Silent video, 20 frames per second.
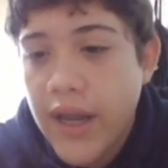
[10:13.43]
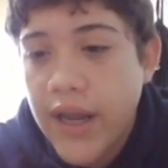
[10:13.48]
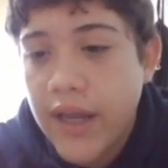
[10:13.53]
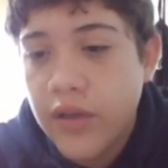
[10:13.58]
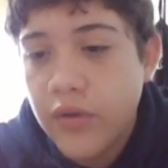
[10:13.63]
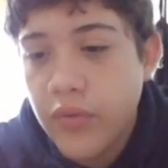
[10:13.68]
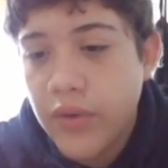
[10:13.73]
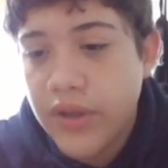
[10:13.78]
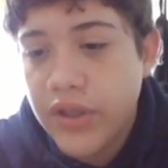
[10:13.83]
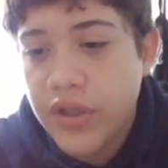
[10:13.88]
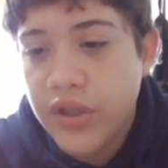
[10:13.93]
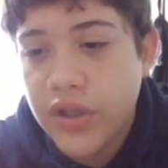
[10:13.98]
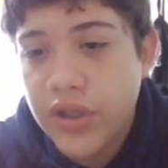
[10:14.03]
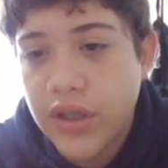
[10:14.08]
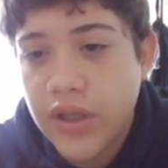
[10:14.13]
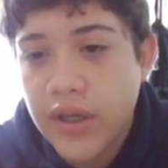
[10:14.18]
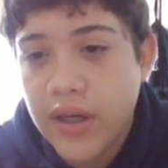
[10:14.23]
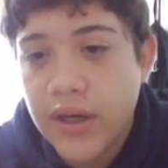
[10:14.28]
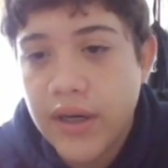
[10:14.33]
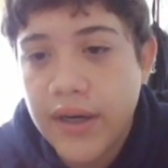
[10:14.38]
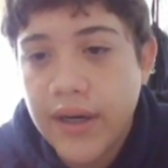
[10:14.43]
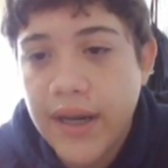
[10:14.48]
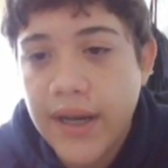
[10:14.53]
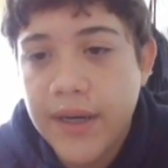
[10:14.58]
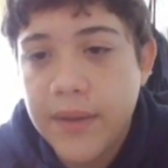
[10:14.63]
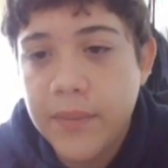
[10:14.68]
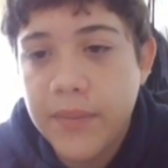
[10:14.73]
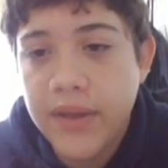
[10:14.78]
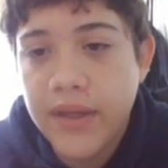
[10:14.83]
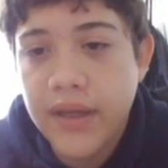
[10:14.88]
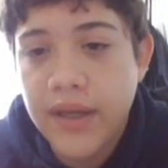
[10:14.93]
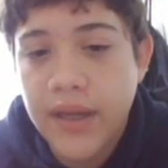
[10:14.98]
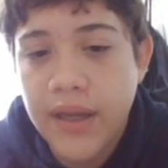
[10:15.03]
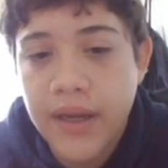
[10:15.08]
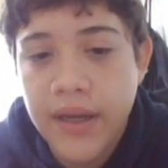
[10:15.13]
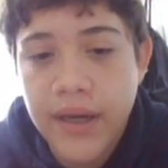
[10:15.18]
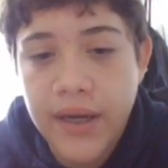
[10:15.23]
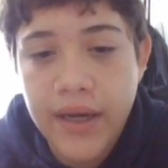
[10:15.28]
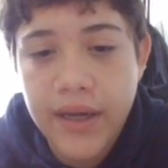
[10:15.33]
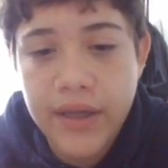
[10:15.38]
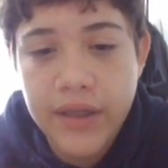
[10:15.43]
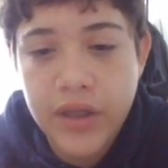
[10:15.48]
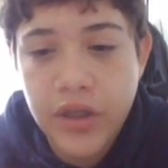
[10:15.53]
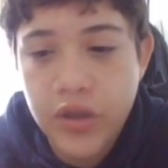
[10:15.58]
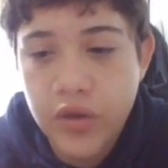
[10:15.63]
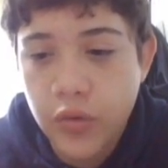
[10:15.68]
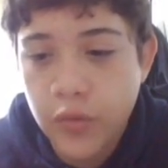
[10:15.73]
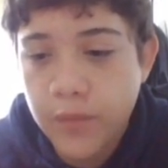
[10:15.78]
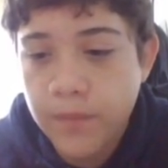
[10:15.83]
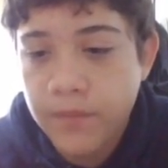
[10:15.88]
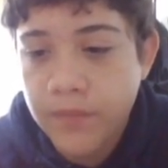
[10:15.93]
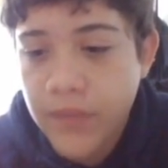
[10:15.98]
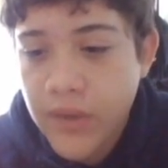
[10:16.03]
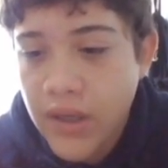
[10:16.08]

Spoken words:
and which can be an issue.